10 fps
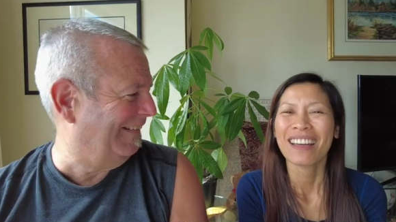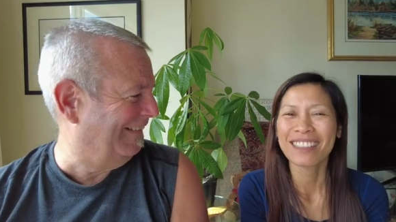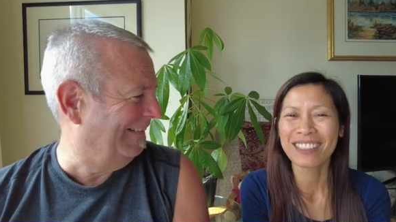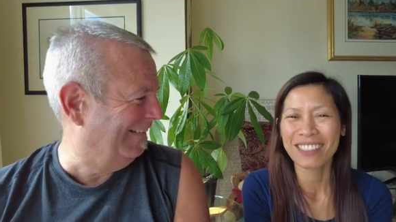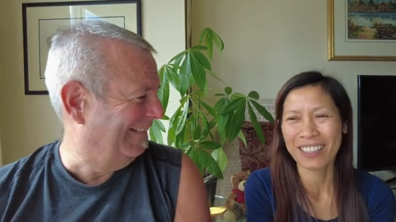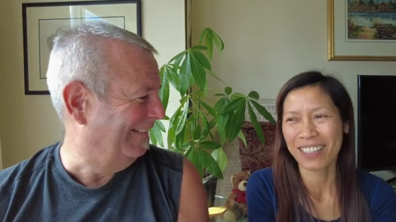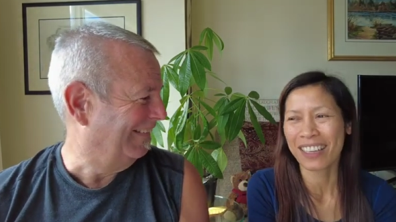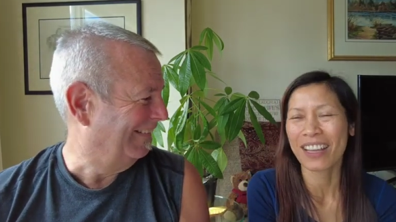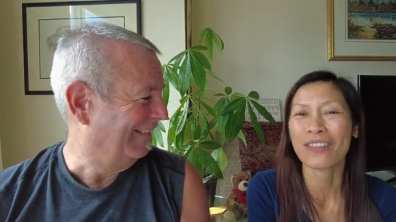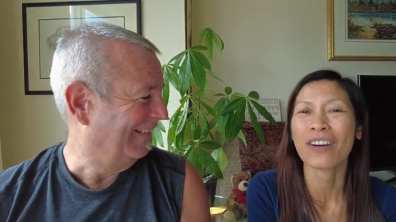Speaker 1: and it's just
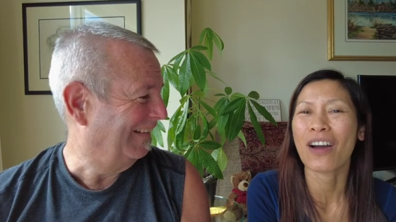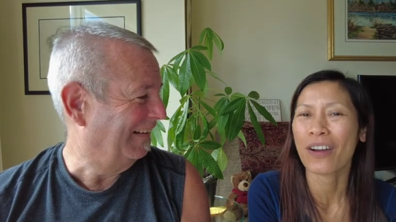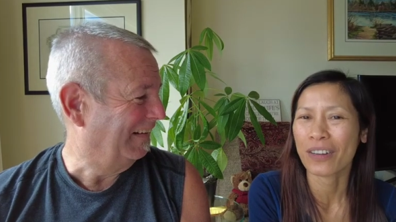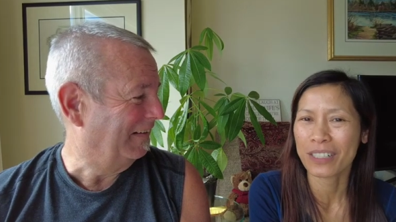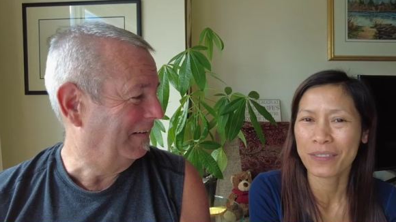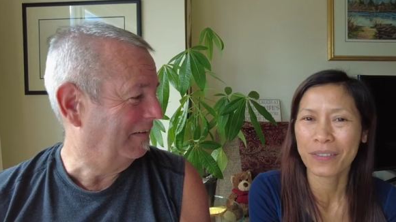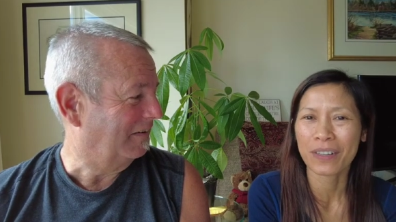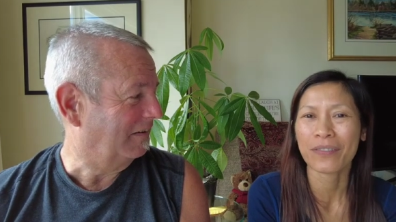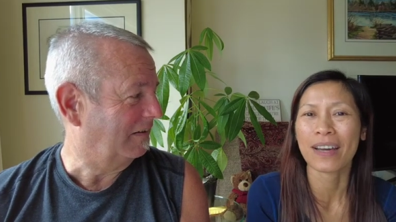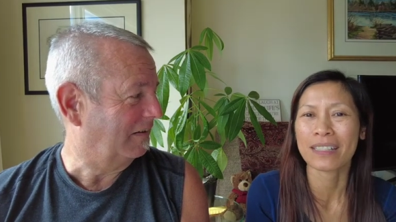three and a half hours
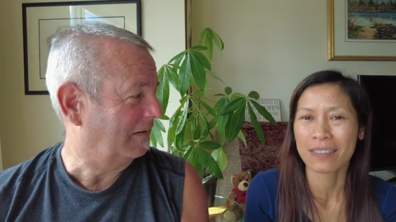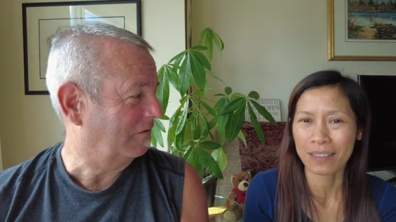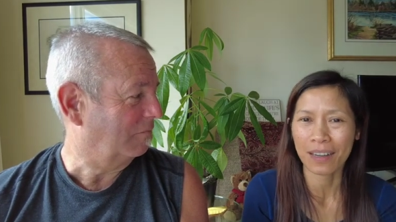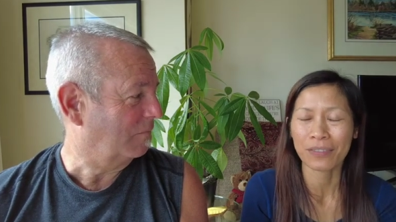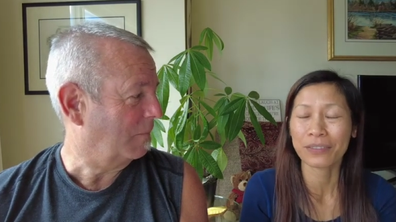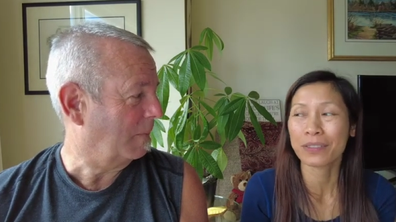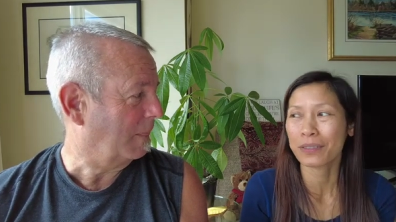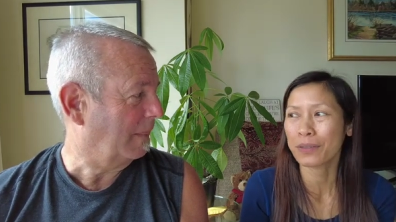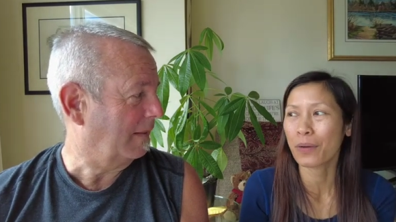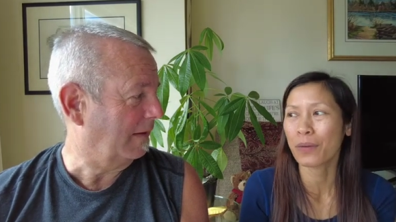for a fast craft
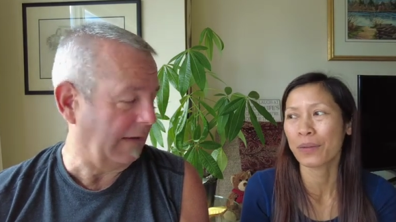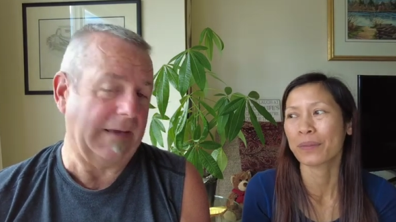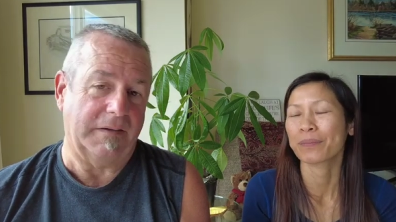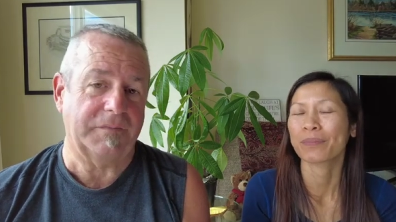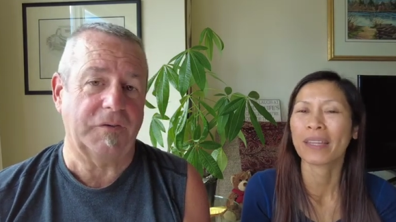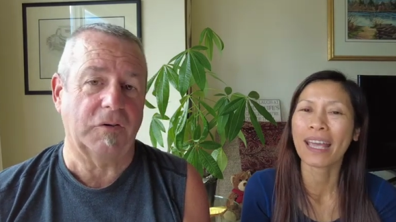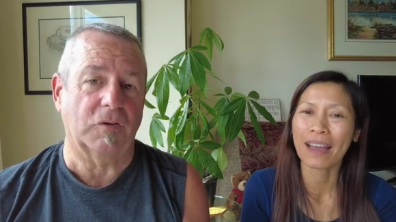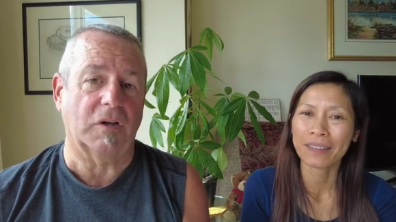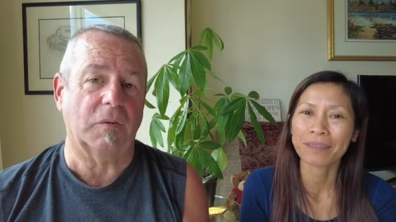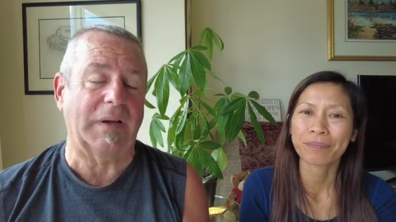to go. Yeah, if you're yeah.
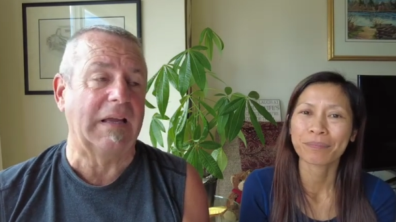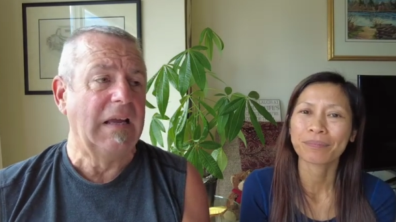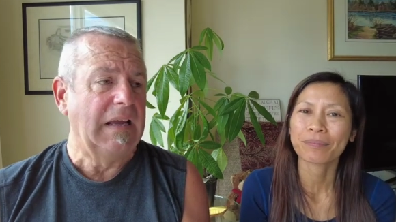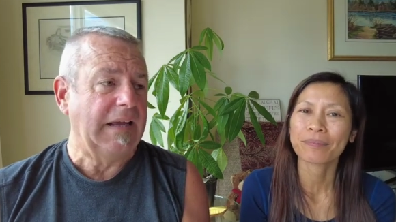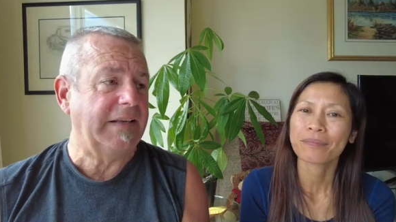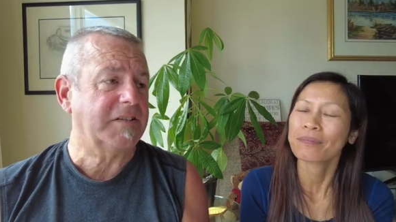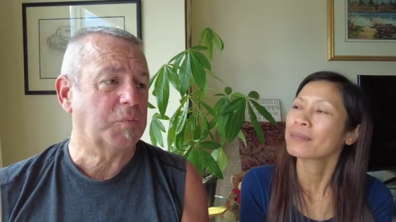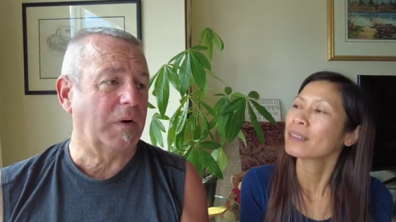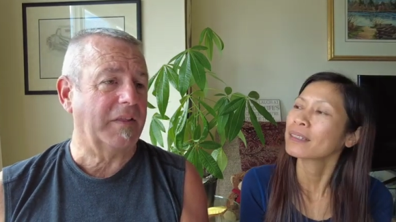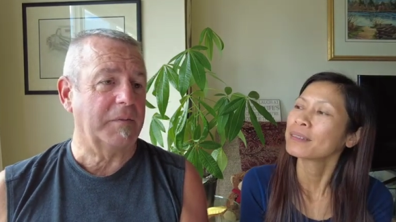going all the
Speaker 2: way. It
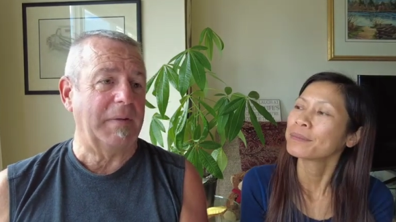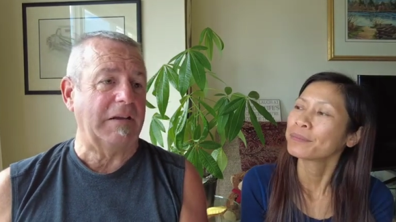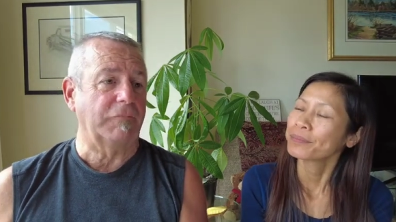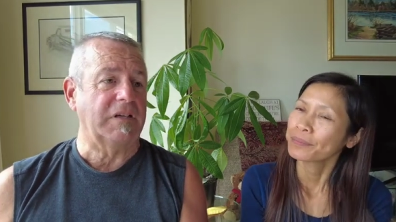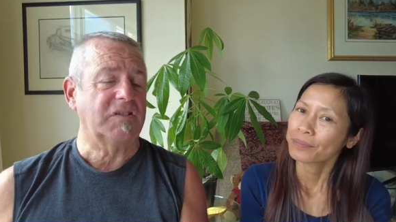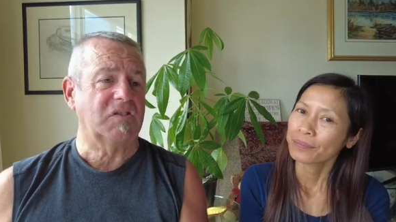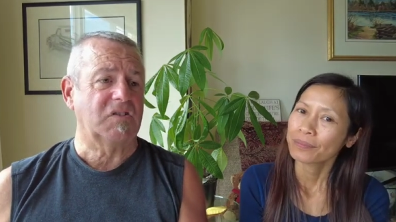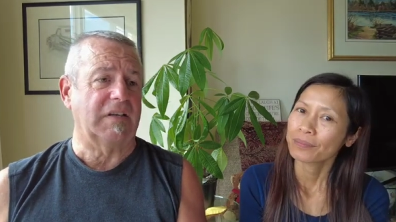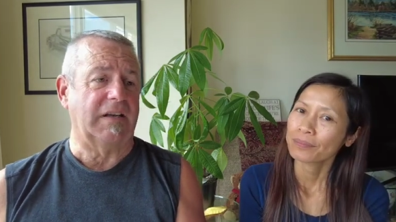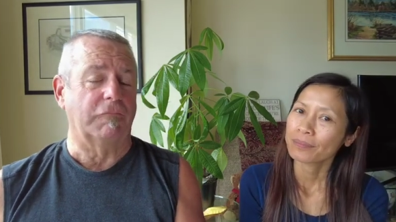is one of the main
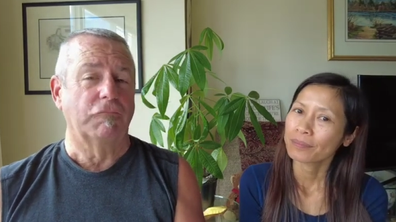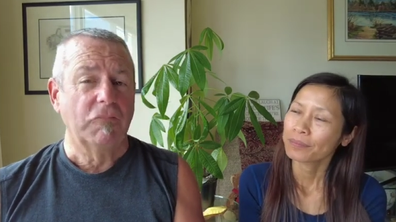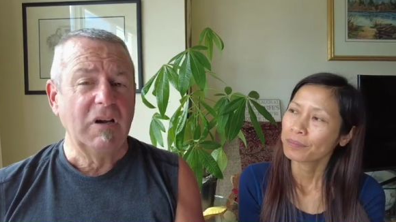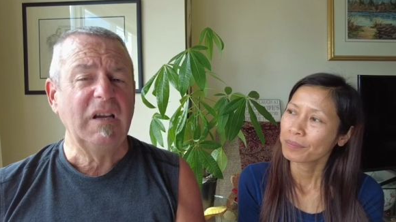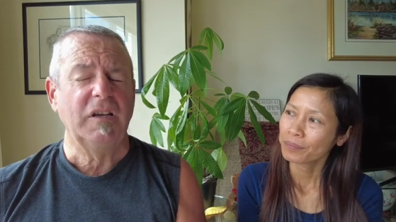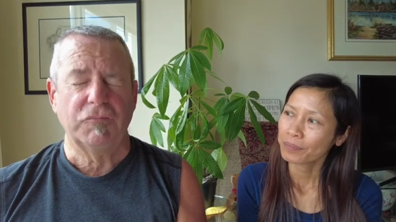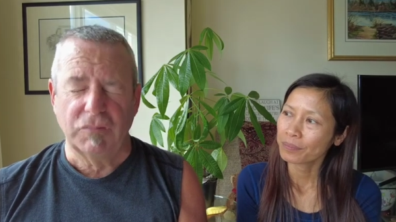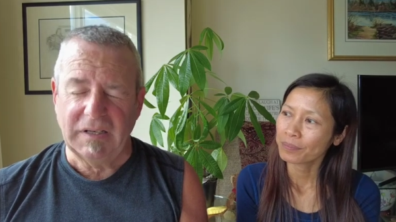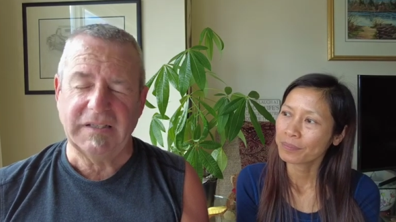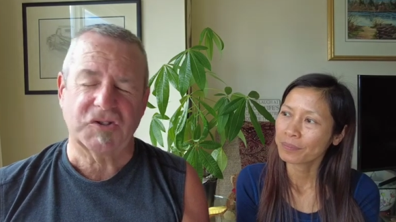reasons that I really,
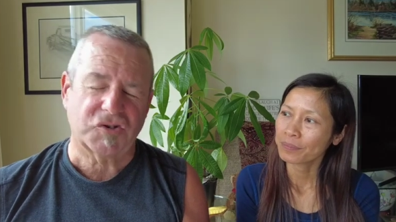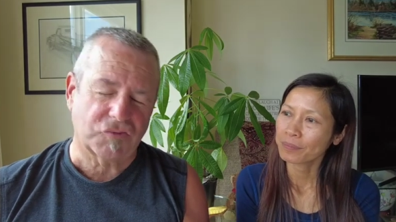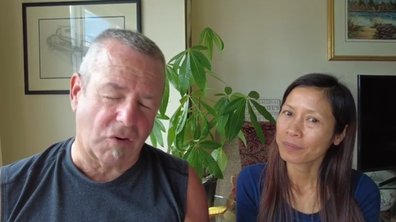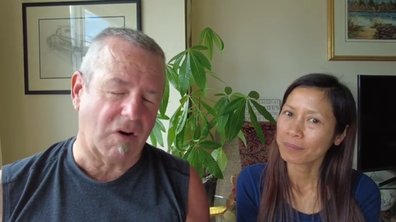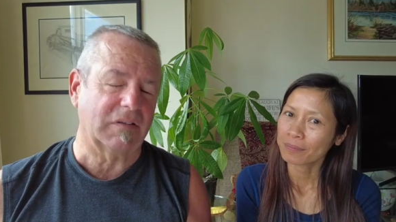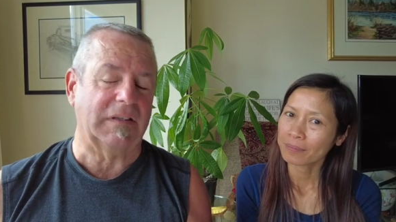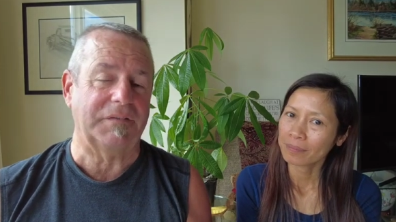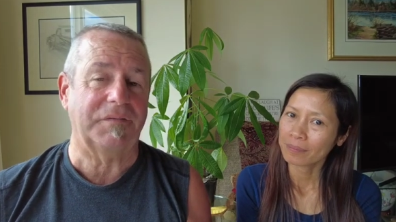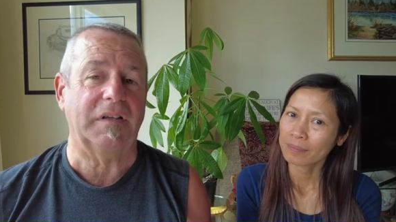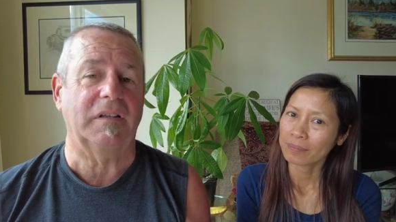really
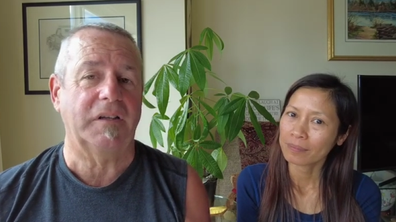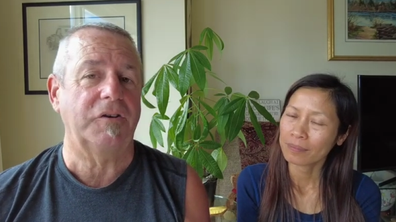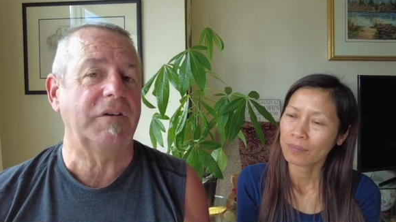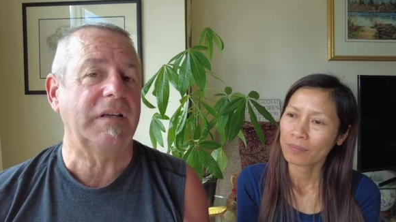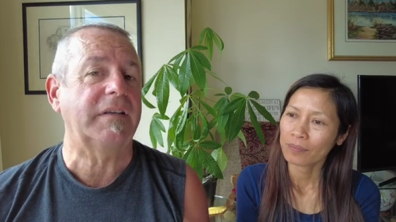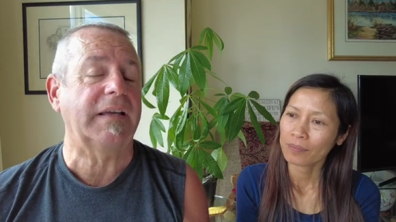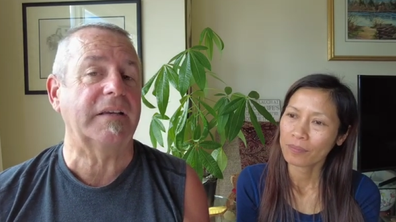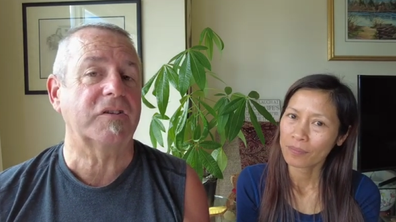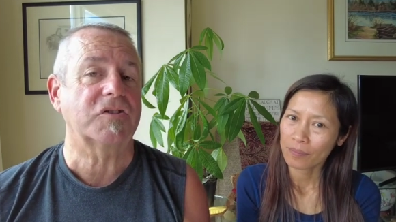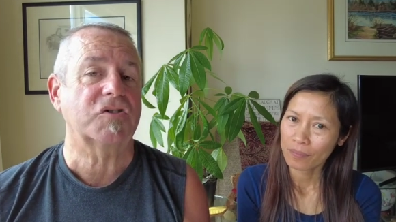strongly feel that you need to
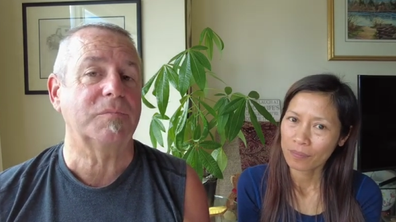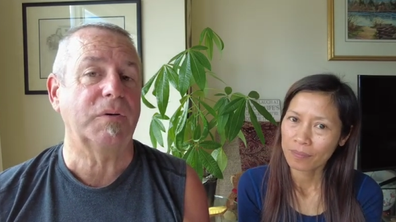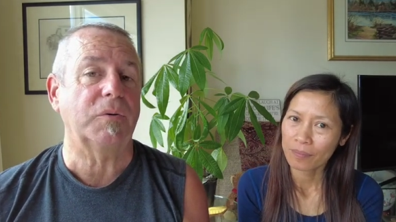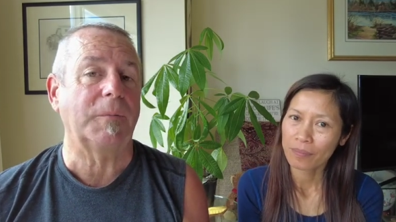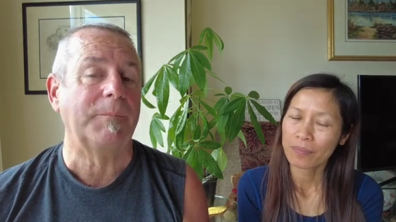get to Cebu